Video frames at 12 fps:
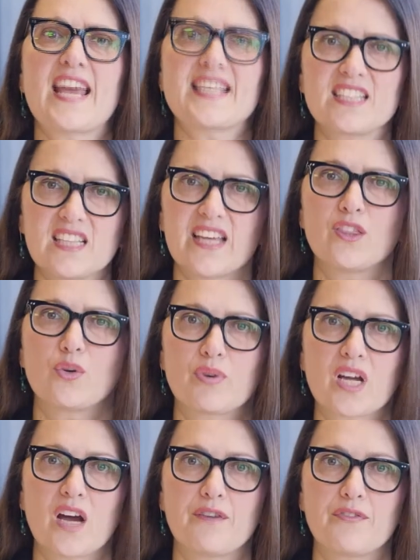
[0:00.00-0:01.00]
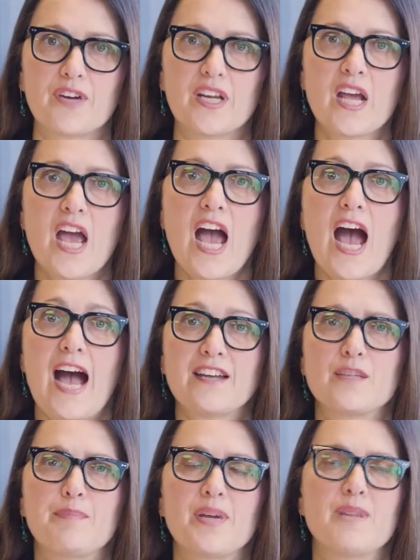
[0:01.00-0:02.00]
has led the recovery,
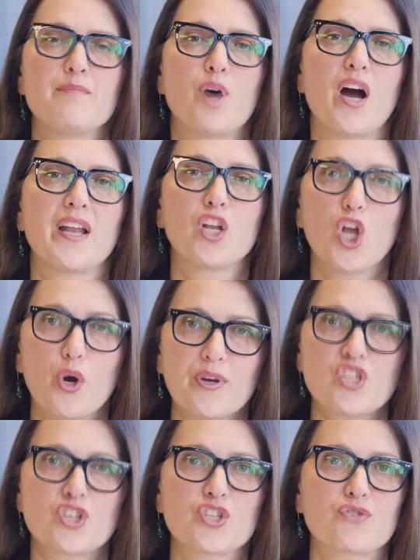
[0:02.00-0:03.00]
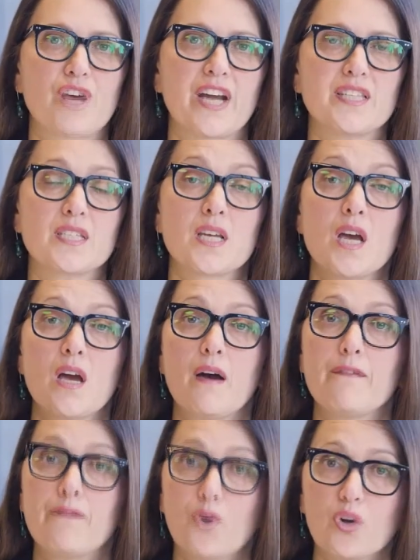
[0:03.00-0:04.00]
underpinned by low interest rates,
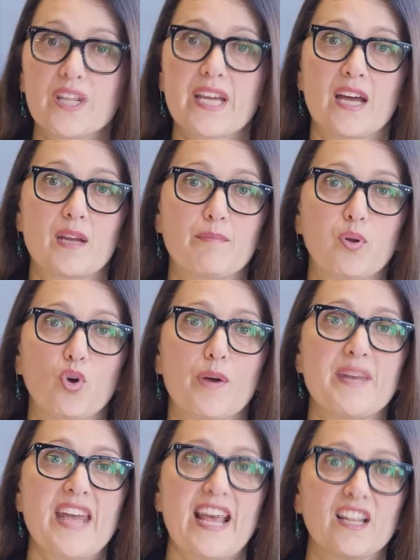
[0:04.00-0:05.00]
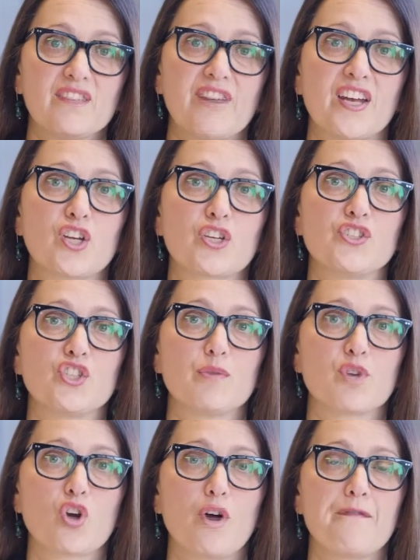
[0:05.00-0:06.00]
falling unemployment, elevated
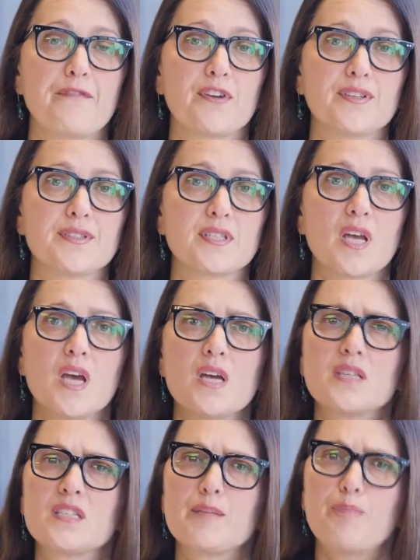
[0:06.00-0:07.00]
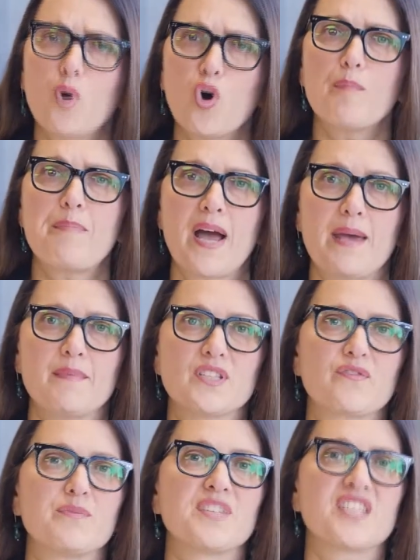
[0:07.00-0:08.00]
consumer confidence, support payments
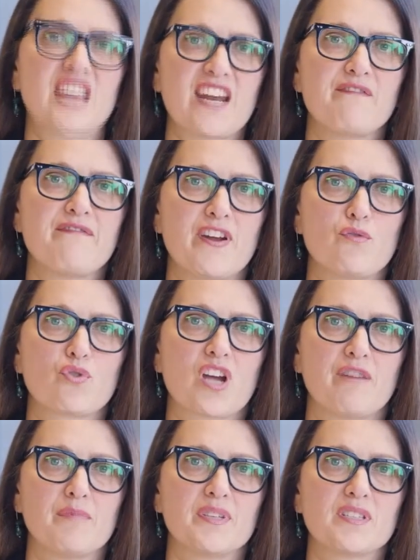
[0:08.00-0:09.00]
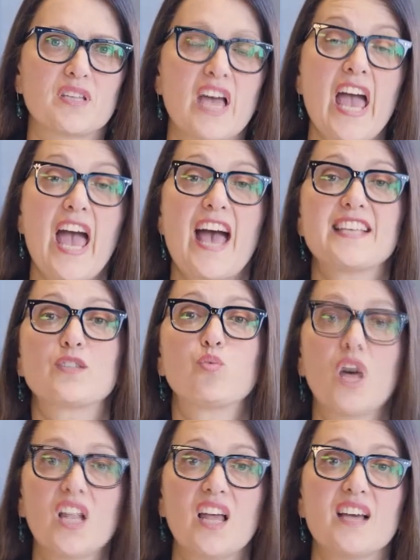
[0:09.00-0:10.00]
from state and federal governments, as
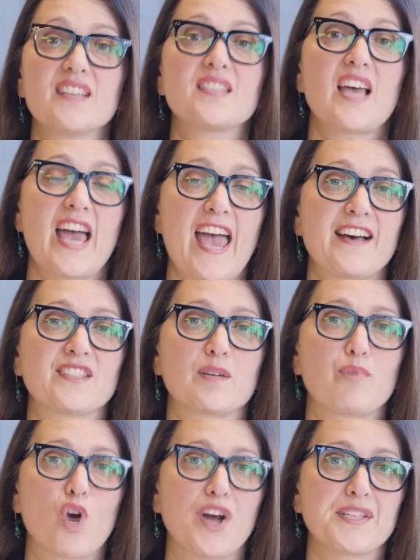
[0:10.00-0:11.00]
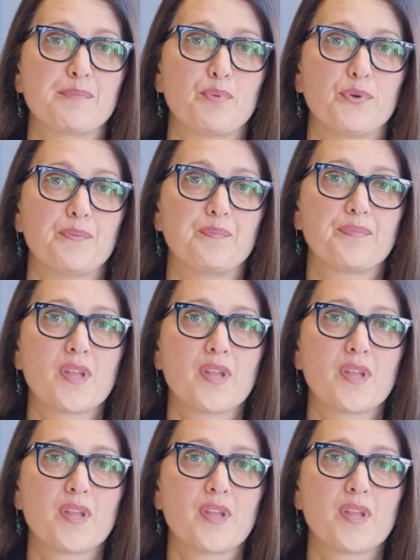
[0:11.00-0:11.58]
well as a housing price boom.